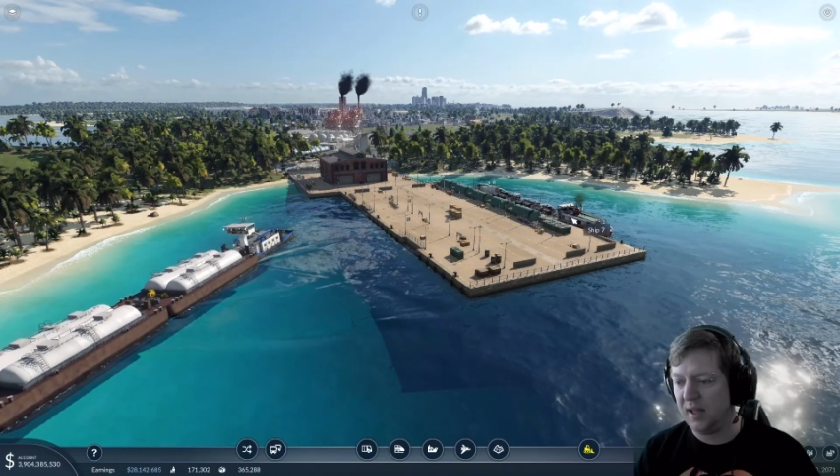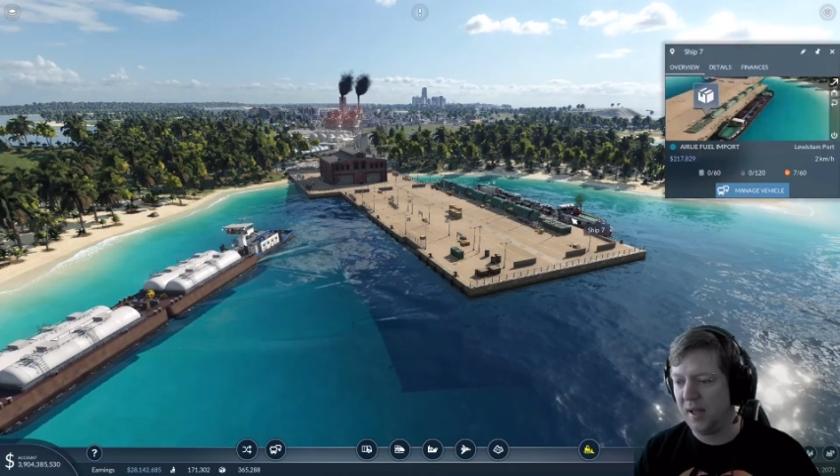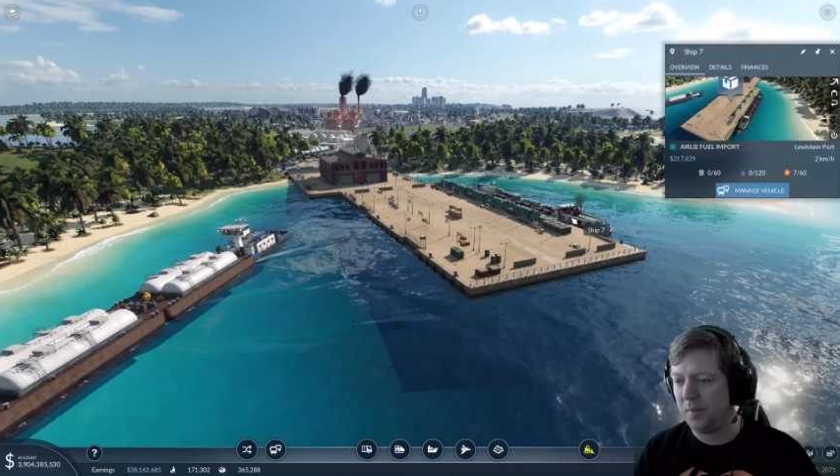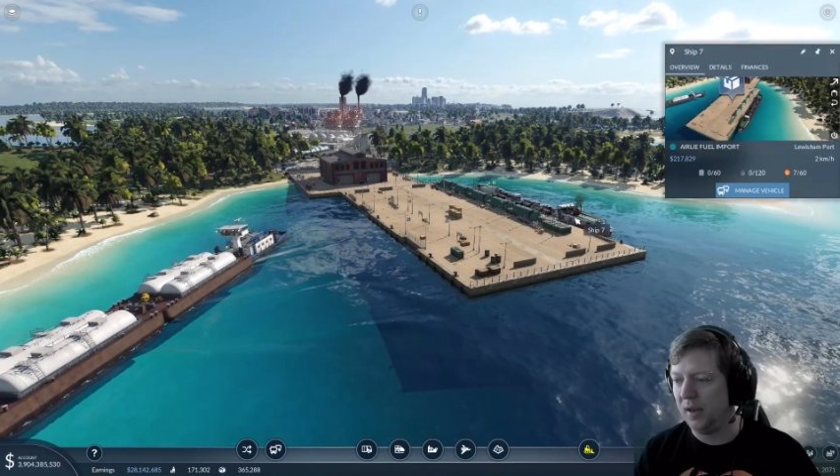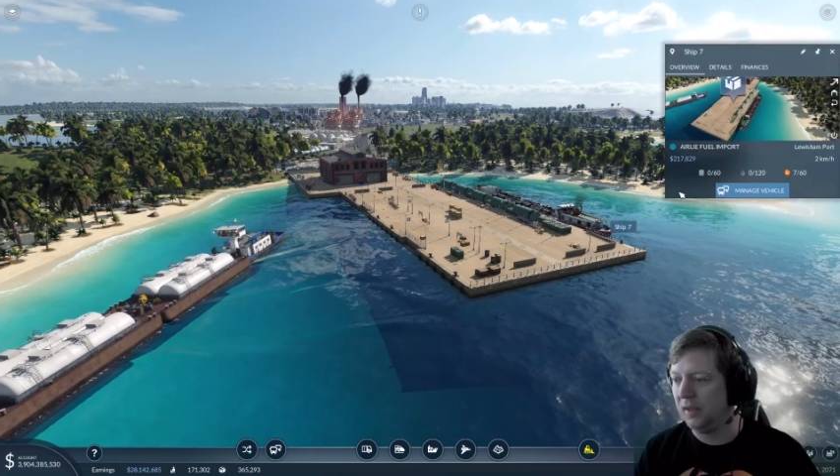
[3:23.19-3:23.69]

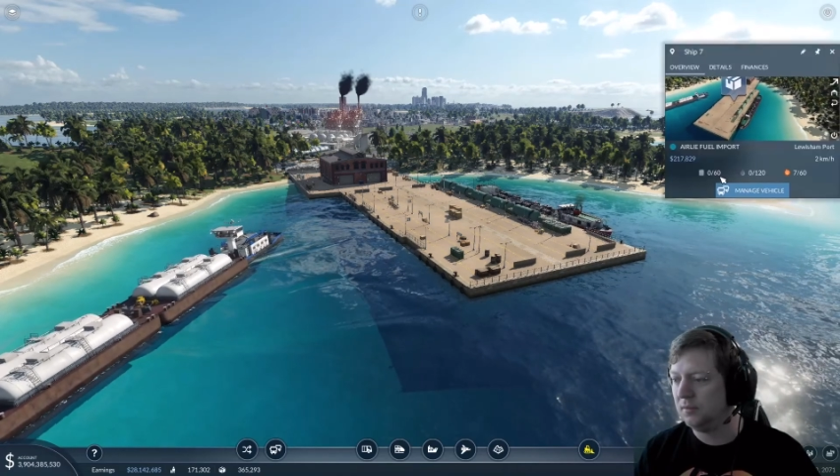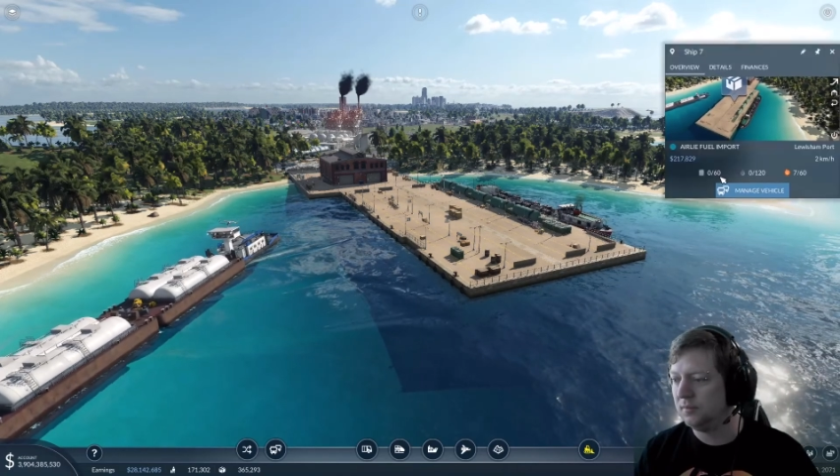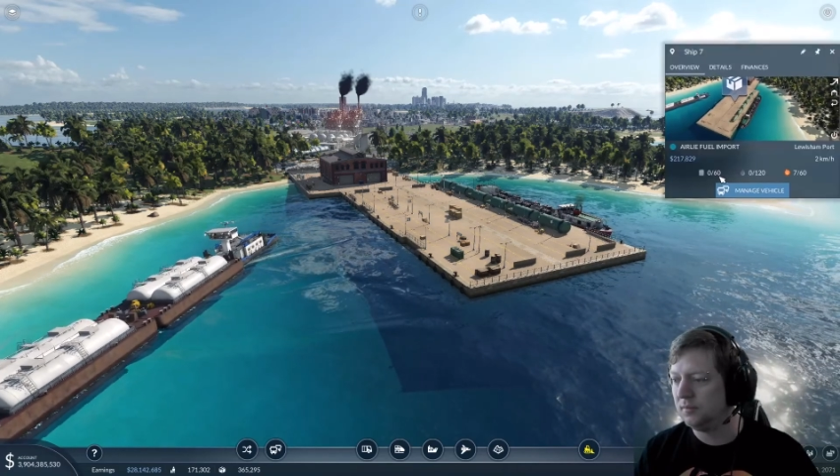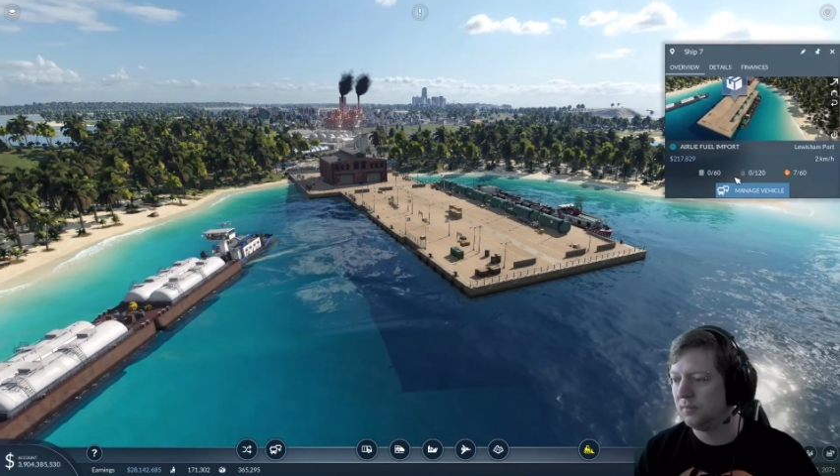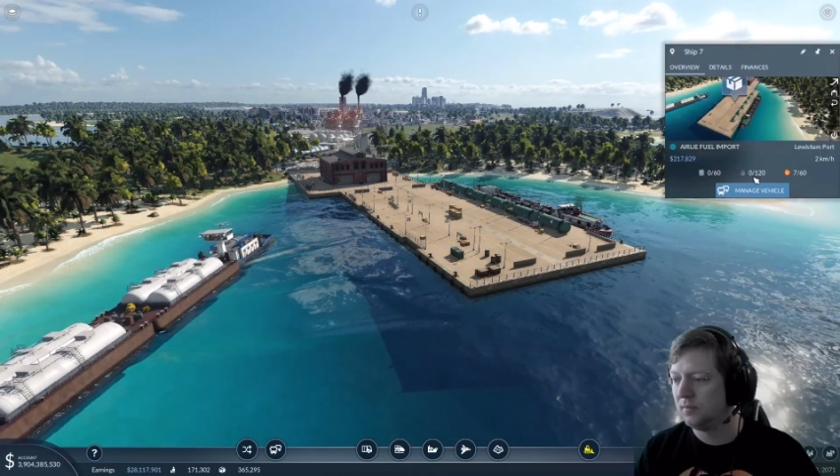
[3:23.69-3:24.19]
happening.
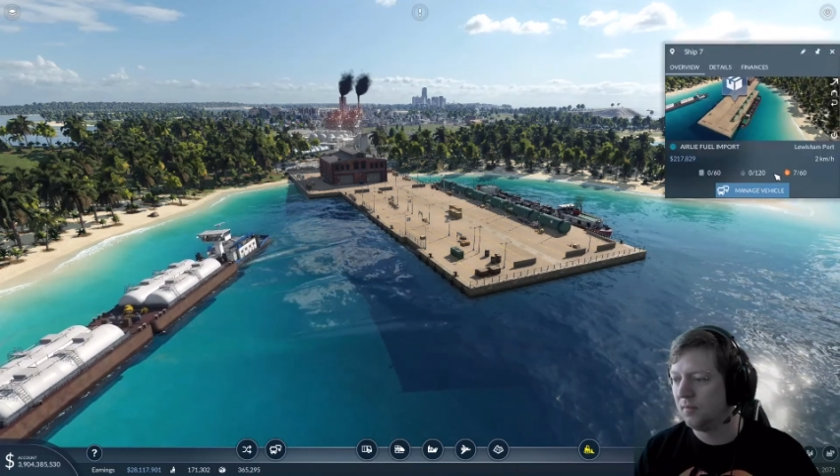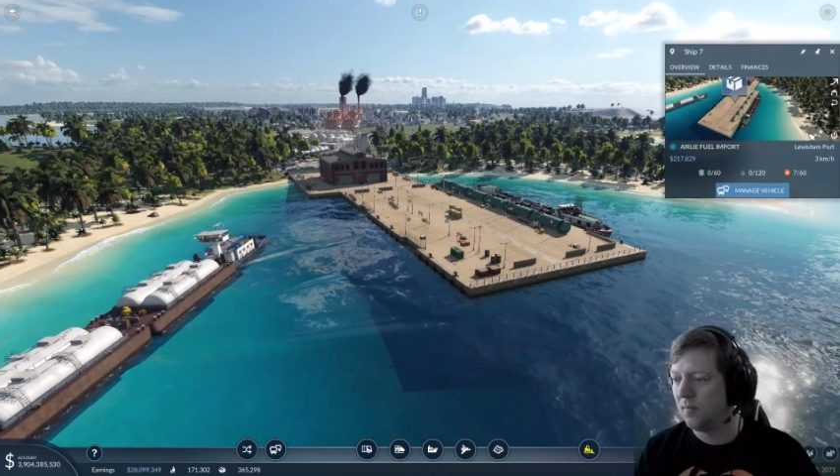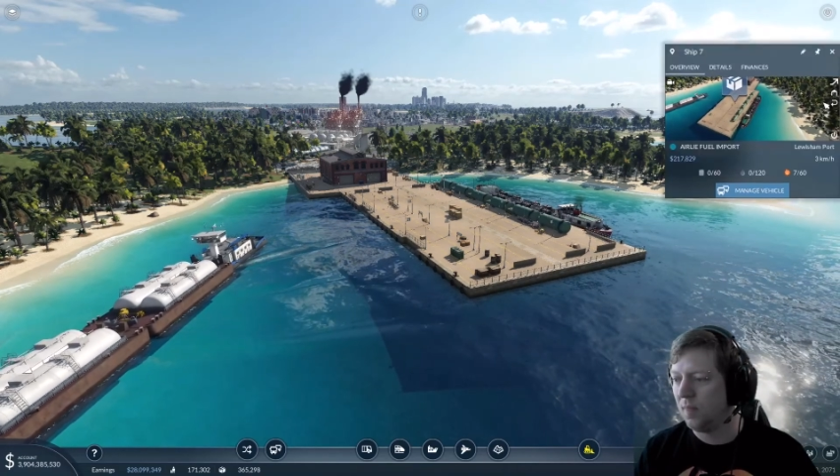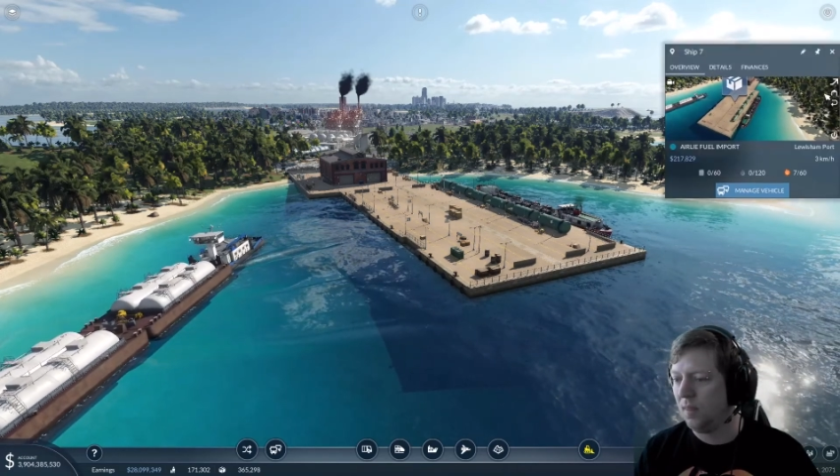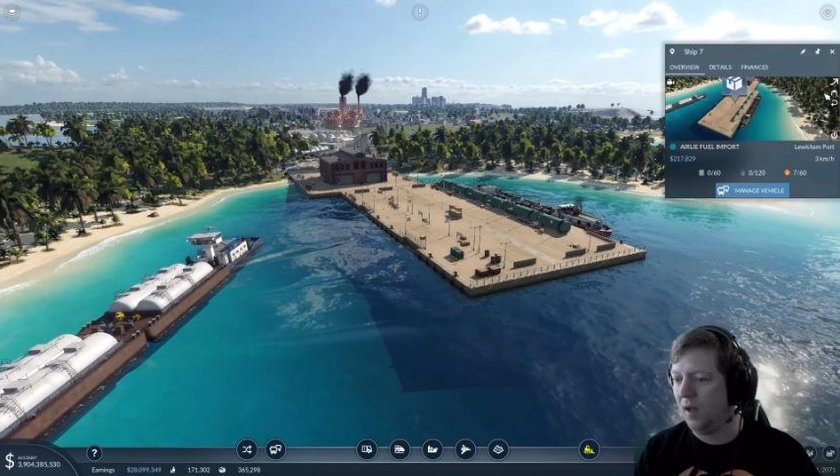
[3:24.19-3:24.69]

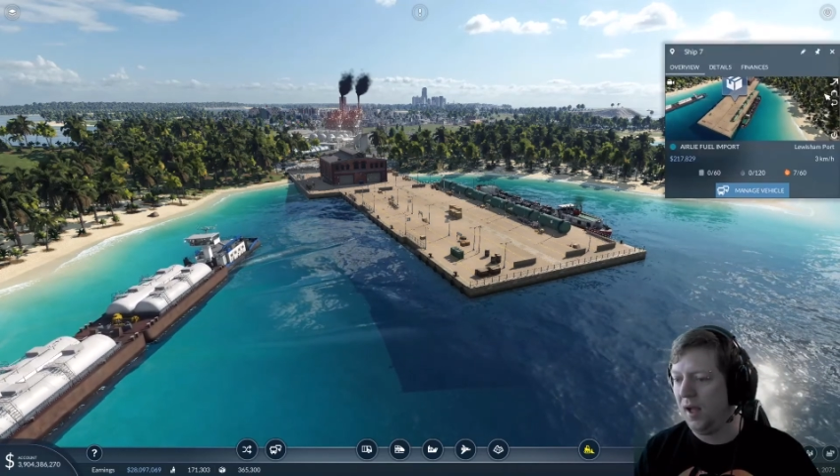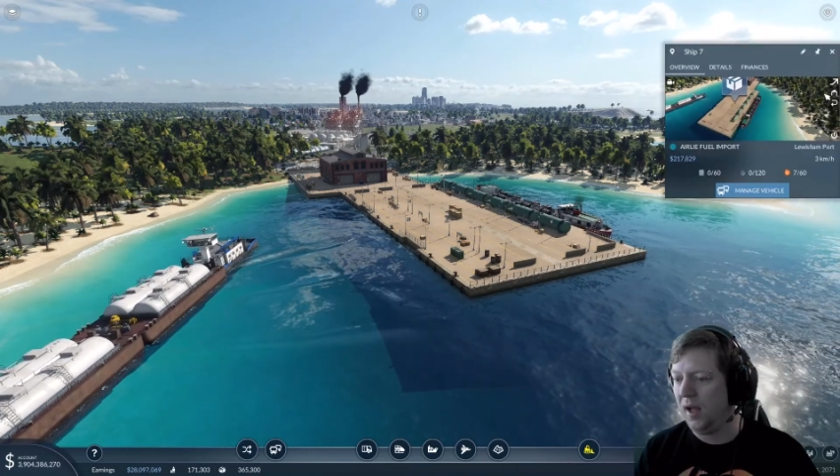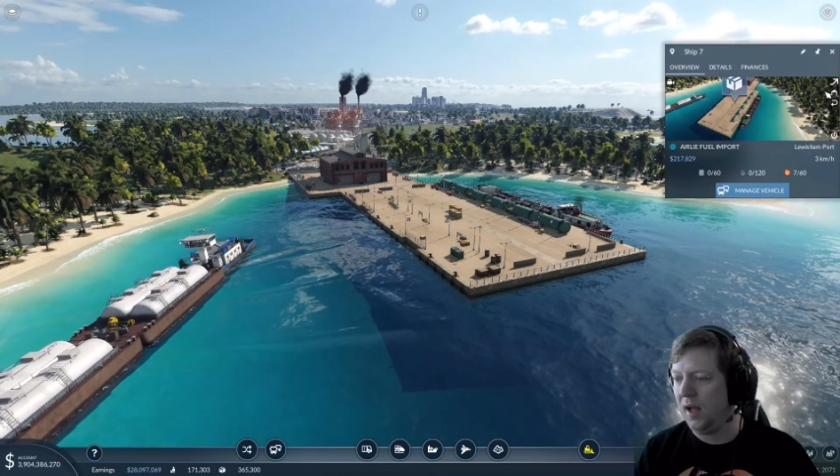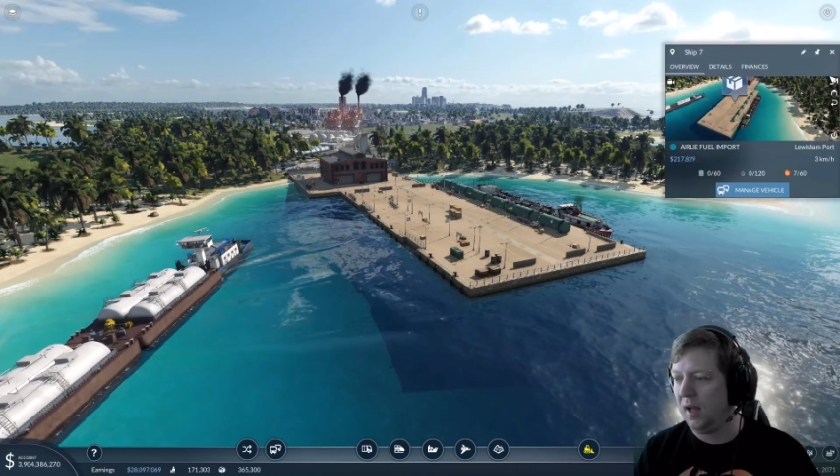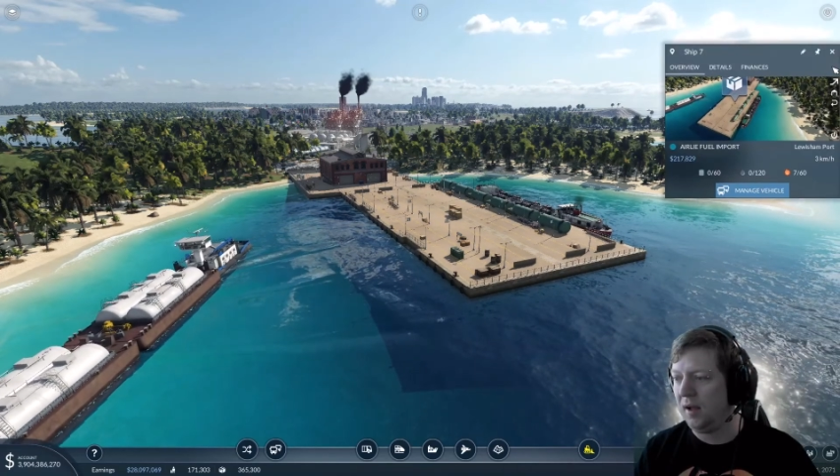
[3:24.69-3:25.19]

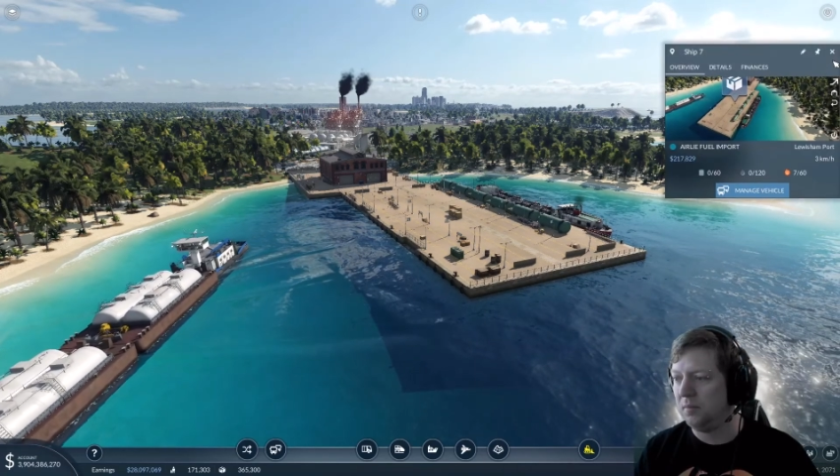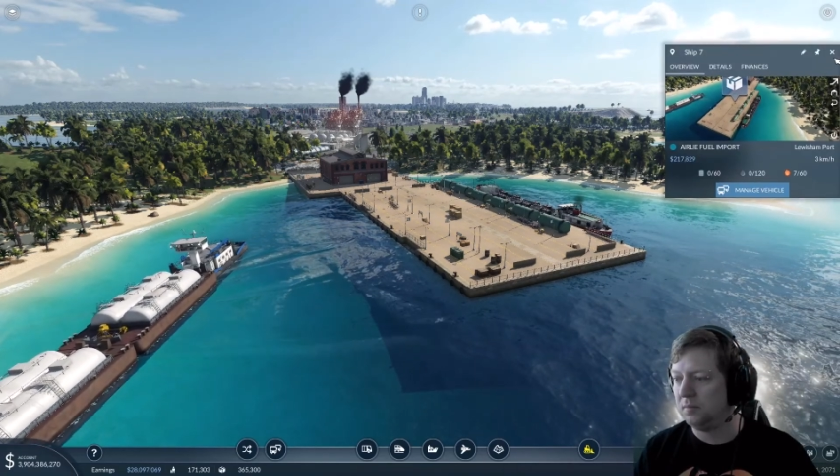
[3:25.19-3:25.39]
I